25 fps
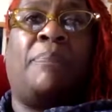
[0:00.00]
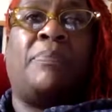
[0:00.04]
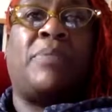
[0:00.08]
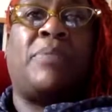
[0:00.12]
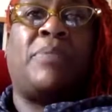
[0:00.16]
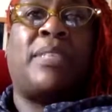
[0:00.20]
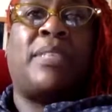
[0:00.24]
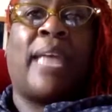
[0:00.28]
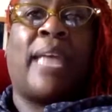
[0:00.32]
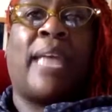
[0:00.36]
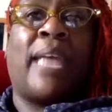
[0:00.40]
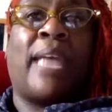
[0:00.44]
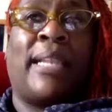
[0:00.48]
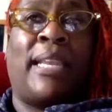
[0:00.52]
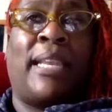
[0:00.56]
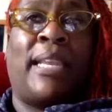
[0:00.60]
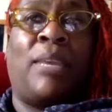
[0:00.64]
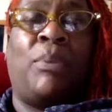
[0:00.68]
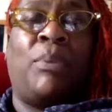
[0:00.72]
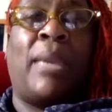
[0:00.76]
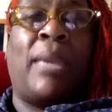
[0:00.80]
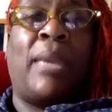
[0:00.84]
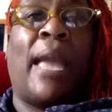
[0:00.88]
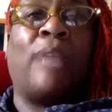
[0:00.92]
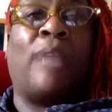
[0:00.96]
sadly.
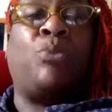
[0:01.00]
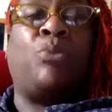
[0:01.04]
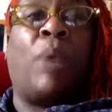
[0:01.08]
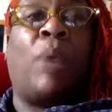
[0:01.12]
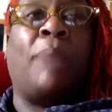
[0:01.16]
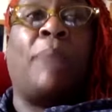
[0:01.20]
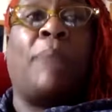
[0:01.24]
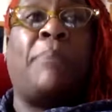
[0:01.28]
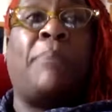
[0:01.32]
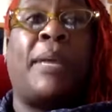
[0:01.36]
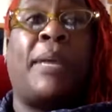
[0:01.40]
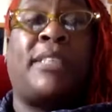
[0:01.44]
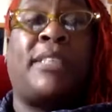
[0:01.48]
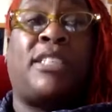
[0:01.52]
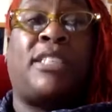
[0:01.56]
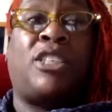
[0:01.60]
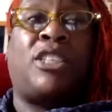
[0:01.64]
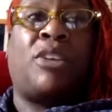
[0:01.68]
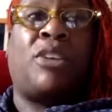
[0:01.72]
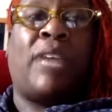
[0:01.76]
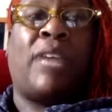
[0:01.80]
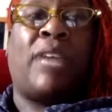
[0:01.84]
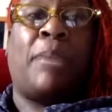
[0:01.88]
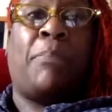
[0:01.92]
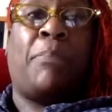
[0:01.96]
We had one person
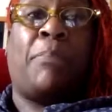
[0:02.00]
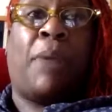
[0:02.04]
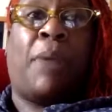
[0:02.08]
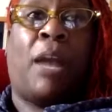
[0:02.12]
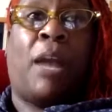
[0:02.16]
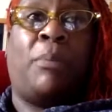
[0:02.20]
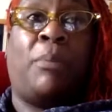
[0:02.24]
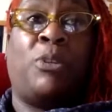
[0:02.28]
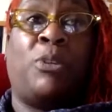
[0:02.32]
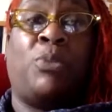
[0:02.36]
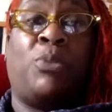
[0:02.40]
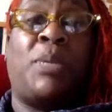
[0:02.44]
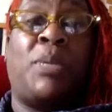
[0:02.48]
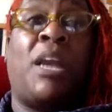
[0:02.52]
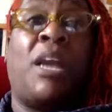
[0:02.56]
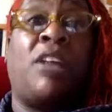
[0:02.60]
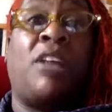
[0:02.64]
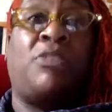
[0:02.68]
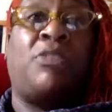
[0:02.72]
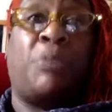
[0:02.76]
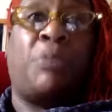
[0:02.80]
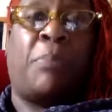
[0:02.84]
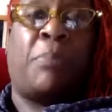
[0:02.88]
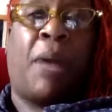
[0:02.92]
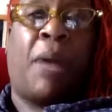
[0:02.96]
donate Bibles. We
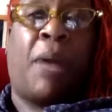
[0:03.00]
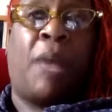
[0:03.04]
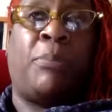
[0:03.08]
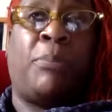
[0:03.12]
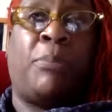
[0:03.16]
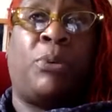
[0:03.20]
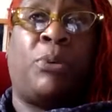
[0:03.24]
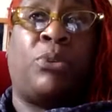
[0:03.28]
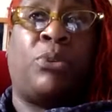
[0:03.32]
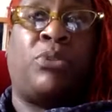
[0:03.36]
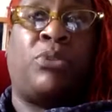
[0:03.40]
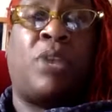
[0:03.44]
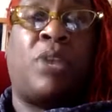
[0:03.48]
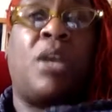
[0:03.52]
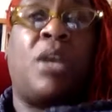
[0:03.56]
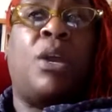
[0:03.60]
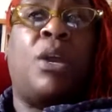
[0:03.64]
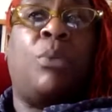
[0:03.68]
asked for Bibles.